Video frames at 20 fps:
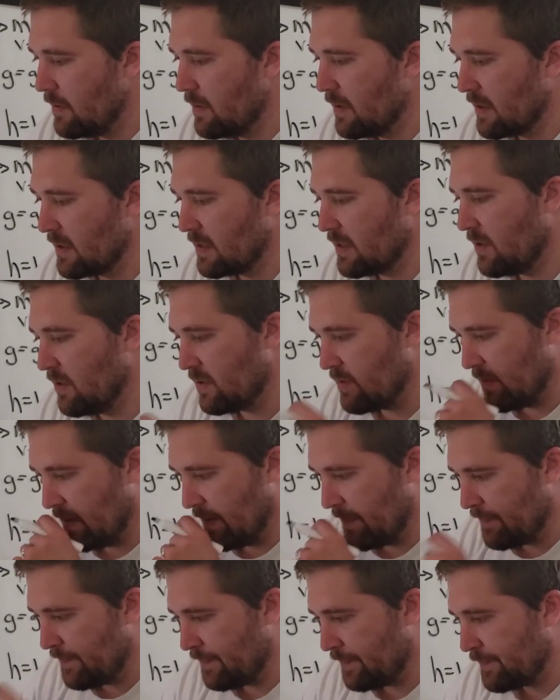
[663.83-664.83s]
Excuse me.
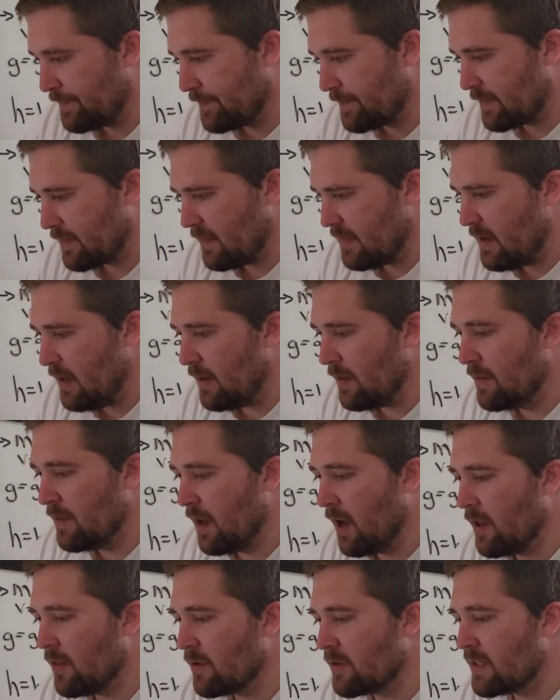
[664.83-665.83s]
The
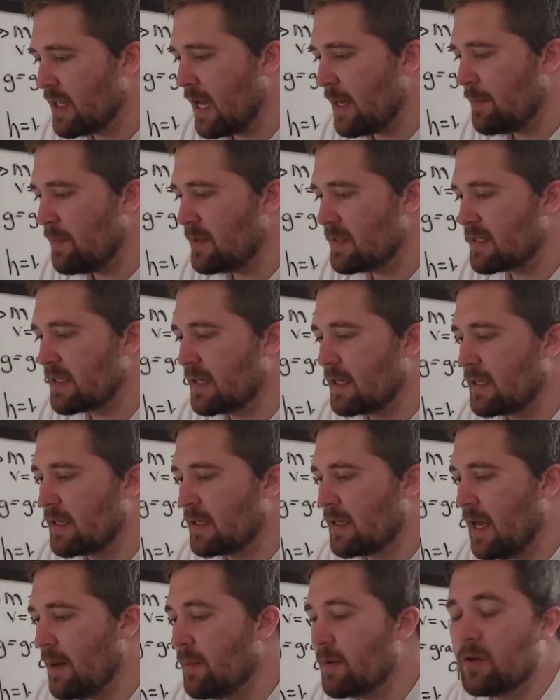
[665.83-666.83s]
other type is
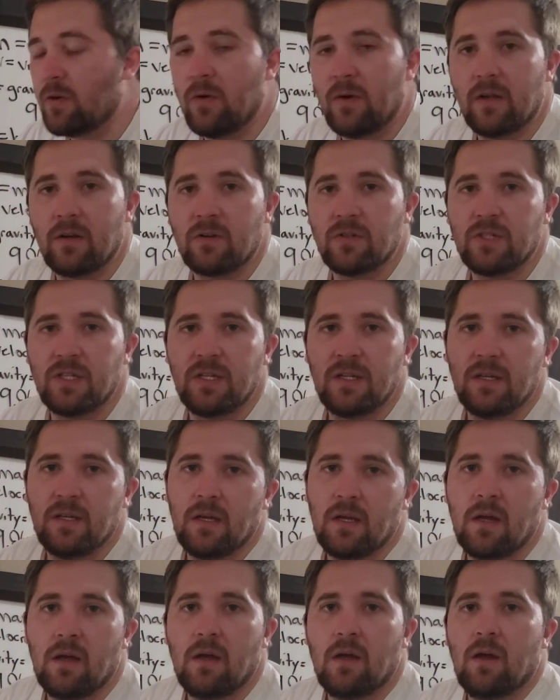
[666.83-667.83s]
chemical energy.
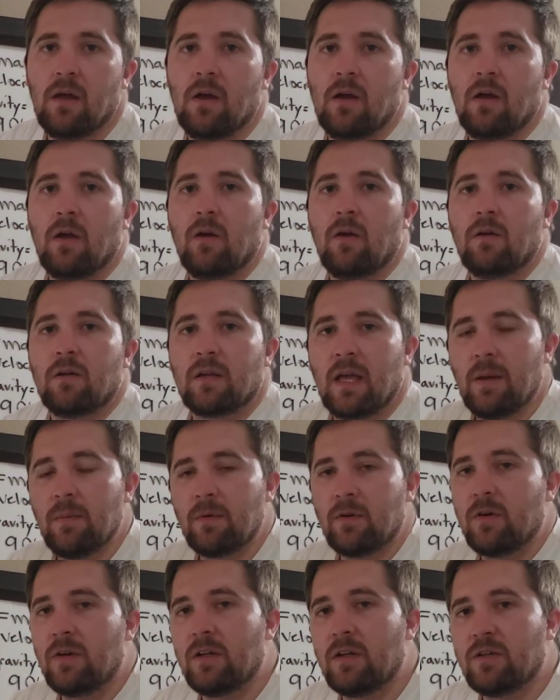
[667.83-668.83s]

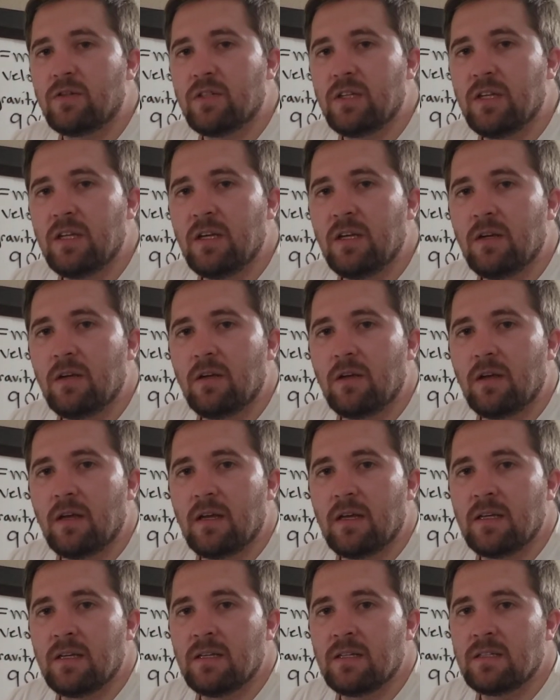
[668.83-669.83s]
Chemical energy
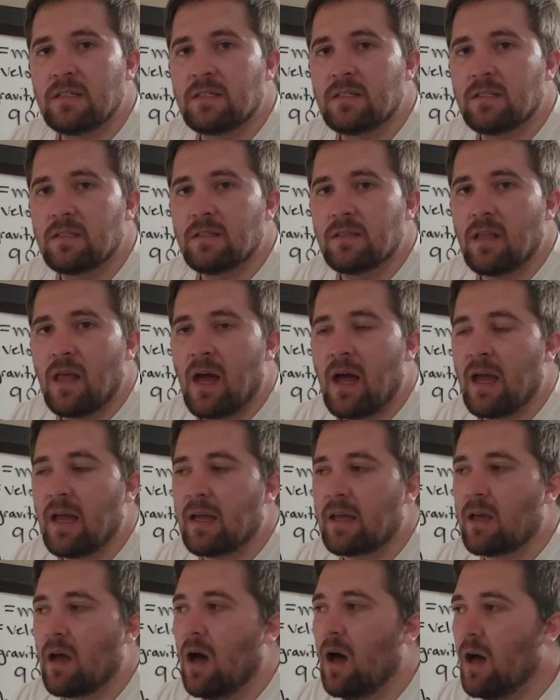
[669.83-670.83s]
is
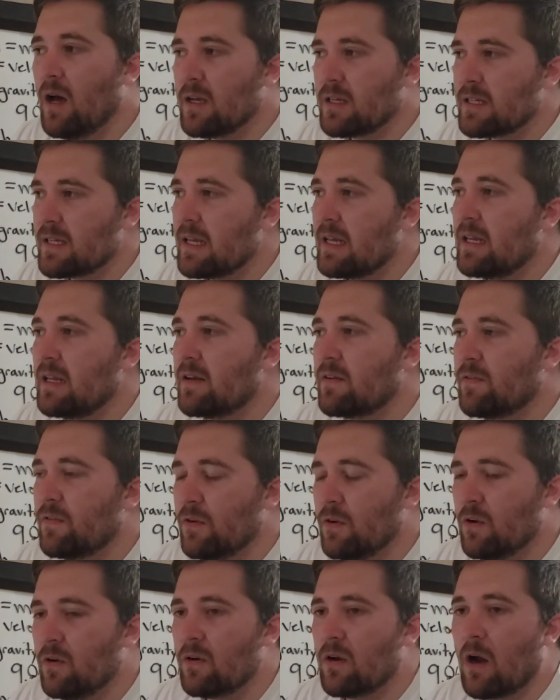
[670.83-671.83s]
like us eating
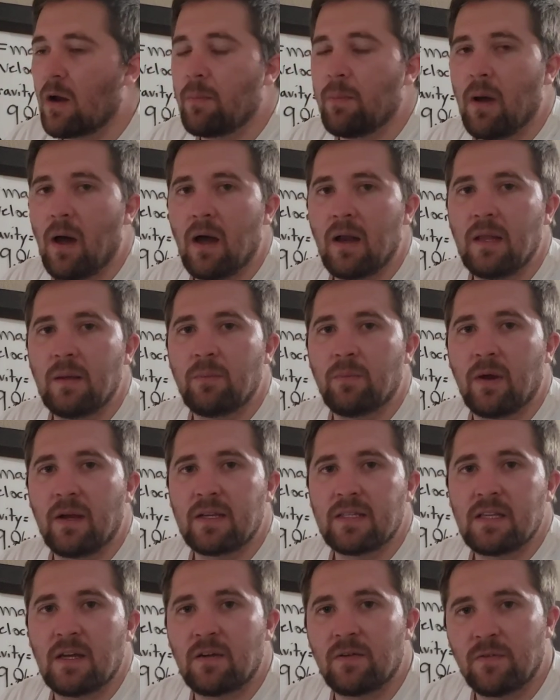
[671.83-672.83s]
food. Our body
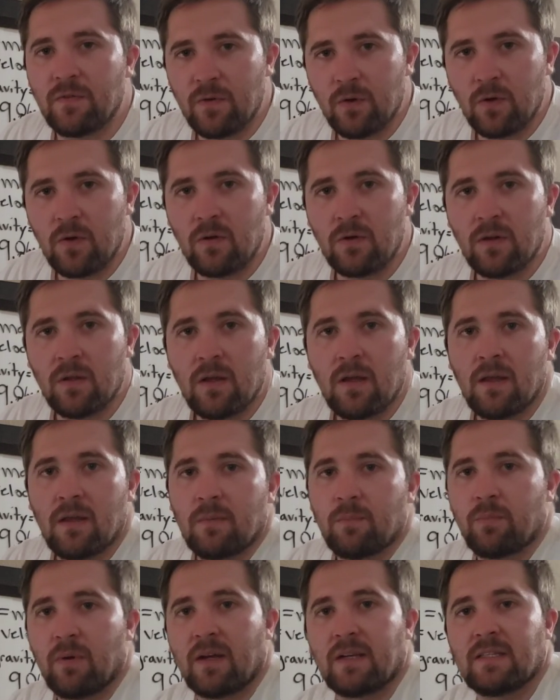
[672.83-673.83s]
breaks down food,
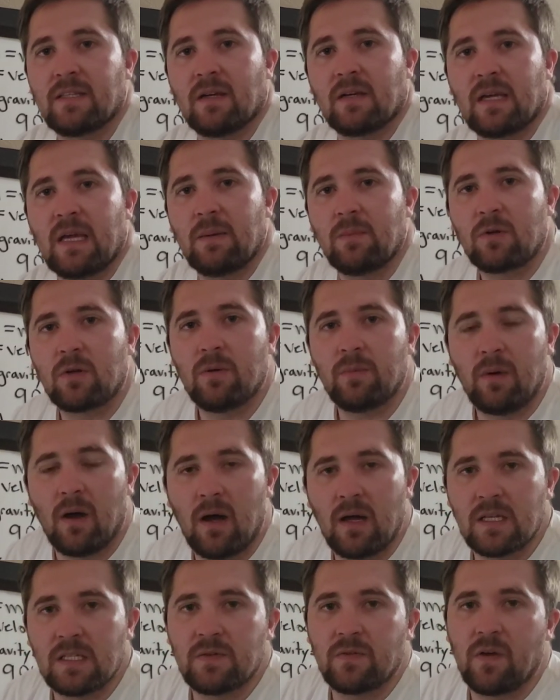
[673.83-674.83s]
breaks down chemical
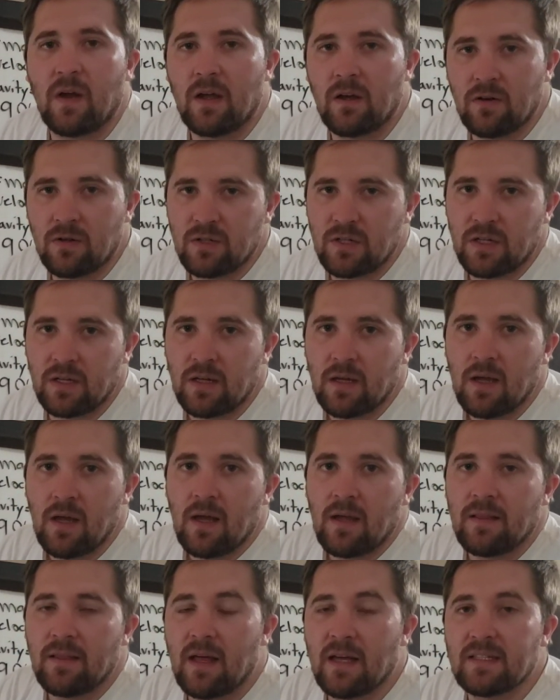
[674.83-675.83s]
bonds for energy.
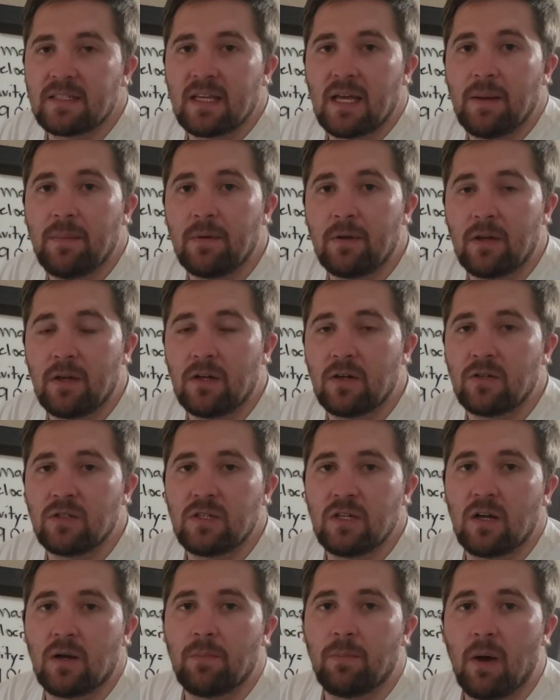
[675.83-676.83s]
That's chemical
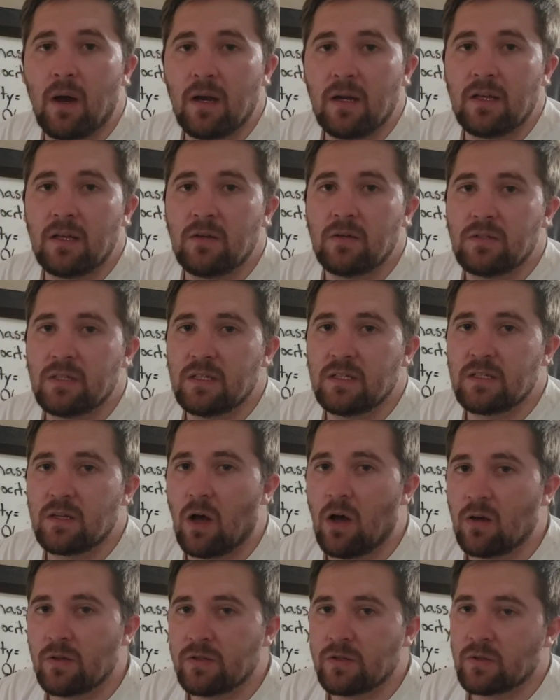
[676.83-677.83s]
energy our body uses.
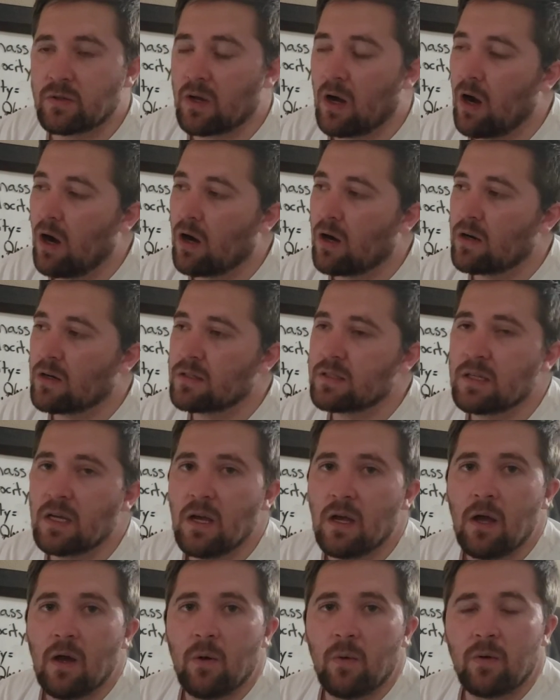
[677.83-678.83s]
Also cars
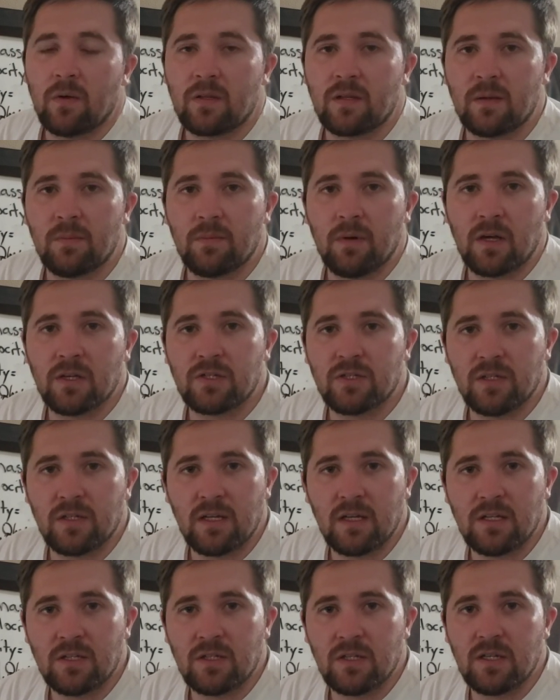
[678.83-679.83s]
with combustion
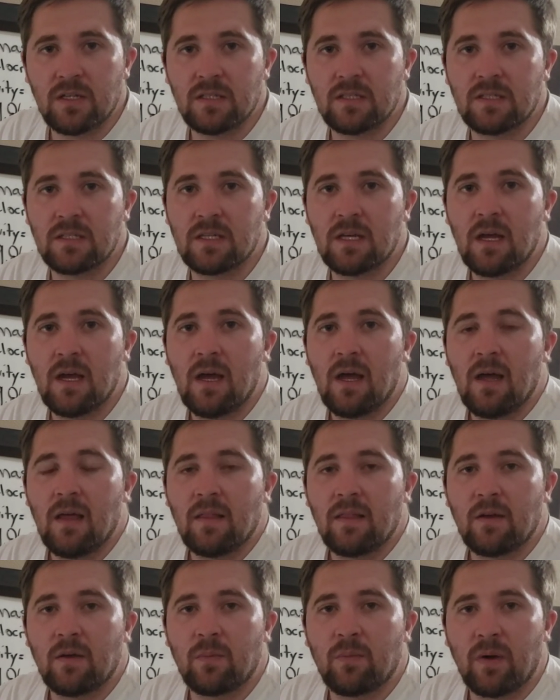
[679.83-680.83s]
engines,
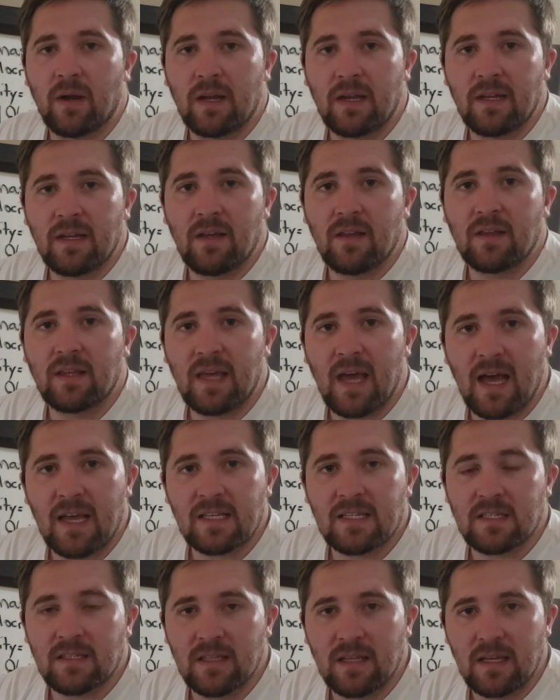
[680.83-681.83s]
they're breaking down the
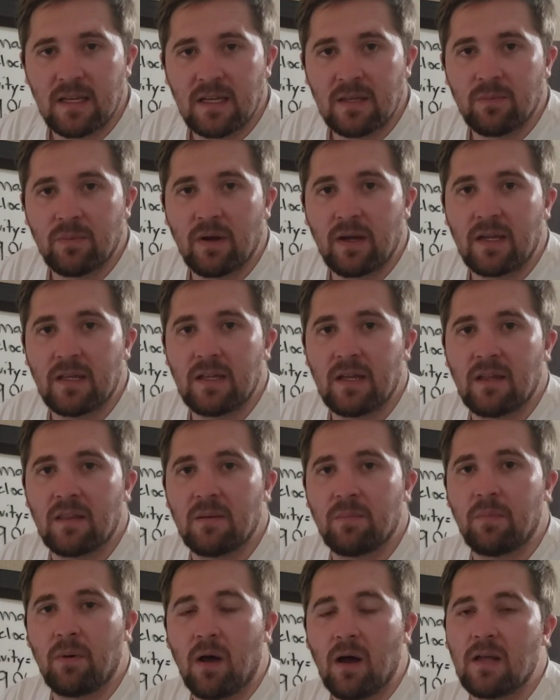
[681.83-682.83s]
gasoline, breaking down the
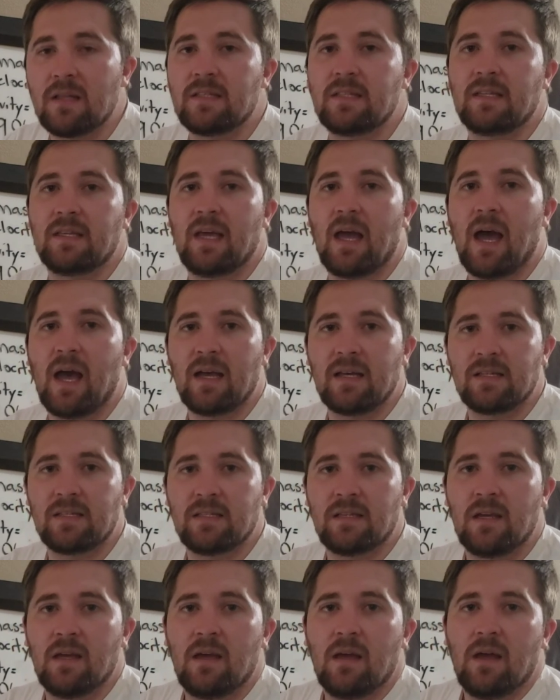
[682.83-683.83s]
bonds in gas,
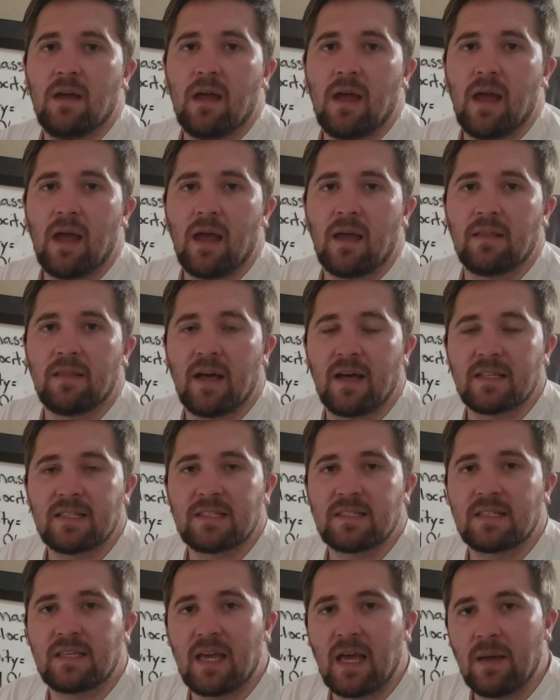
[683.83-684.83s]
and that's
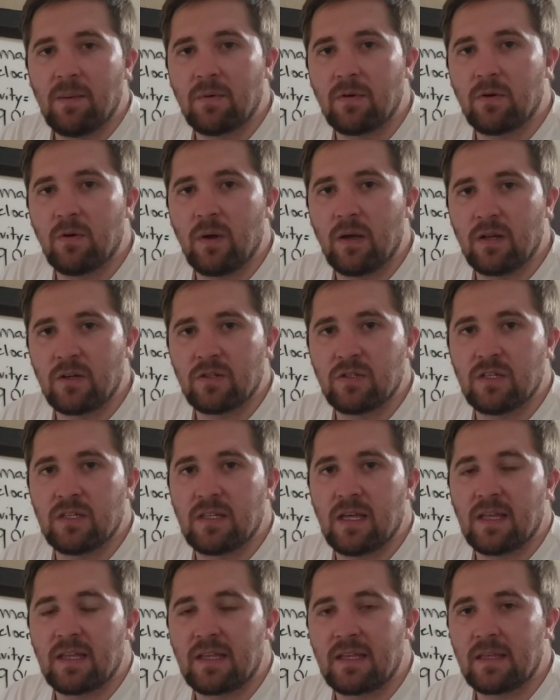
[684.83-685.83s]
chemical energy
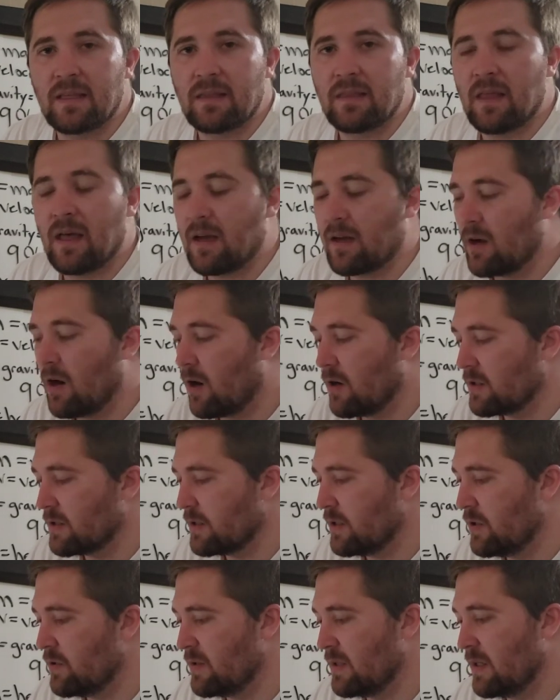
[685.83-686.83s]
that cars are
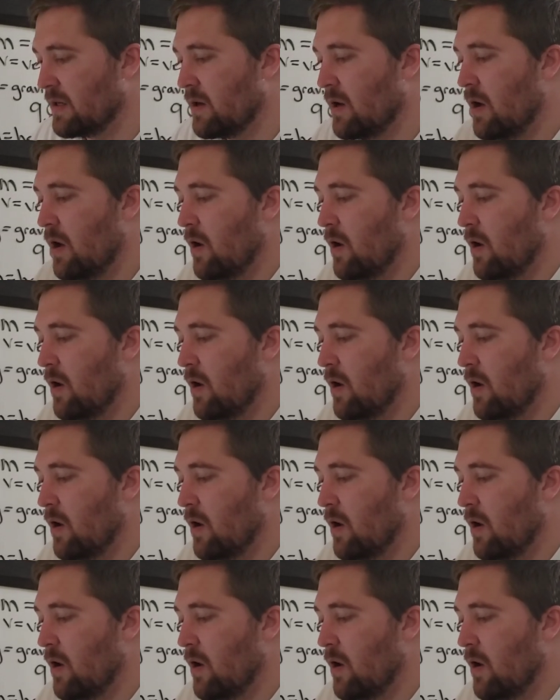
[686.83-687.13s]
using.